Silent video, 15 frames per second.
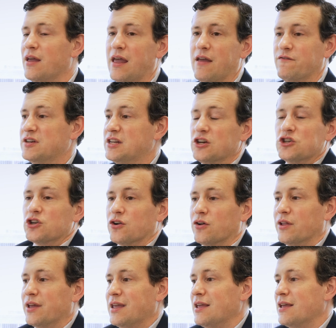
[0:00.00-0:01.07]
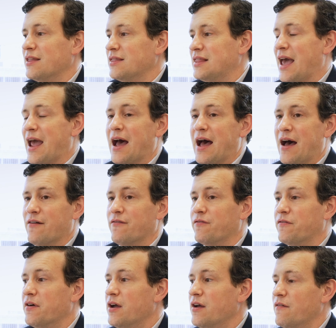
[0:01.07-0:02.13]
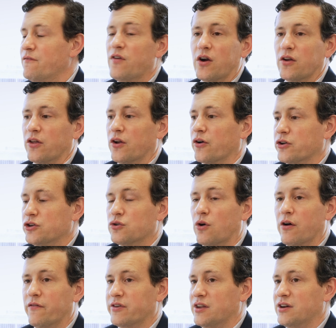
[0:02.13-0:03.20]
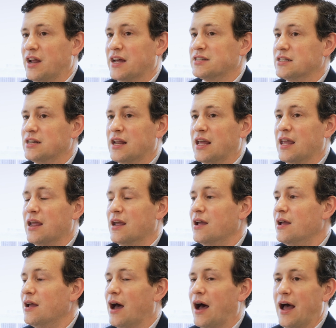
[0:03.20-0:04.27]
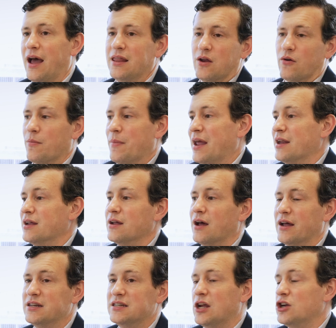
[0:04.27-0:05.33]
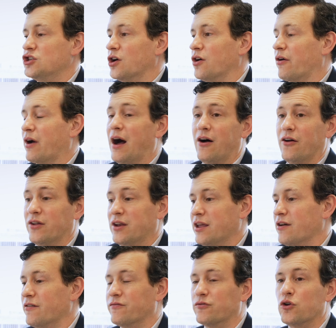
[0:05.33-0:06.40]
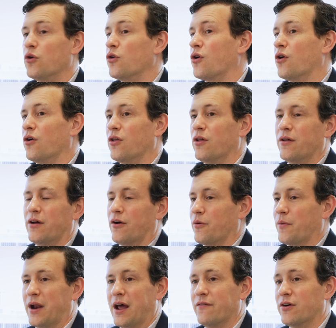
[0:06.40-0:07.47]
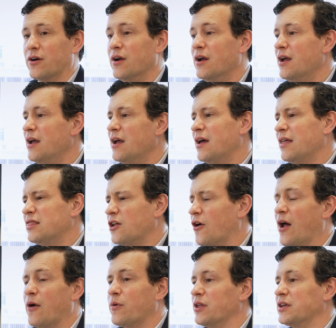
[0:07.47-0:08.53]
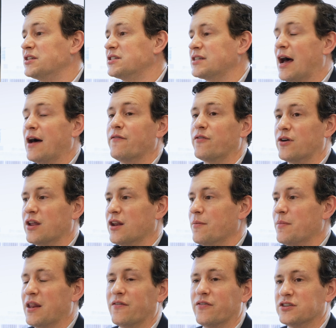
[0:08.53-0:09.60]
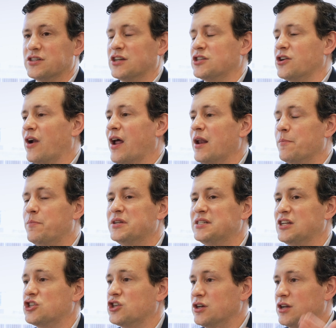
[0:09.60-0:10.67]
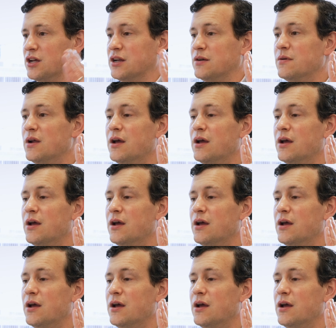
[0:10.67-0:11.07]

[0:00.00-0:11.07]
If digitally they have very little control over their destiny, and they remain a digital colony of Google or whatever, they're not really sovereign in a meaningful sense. They're not in a position to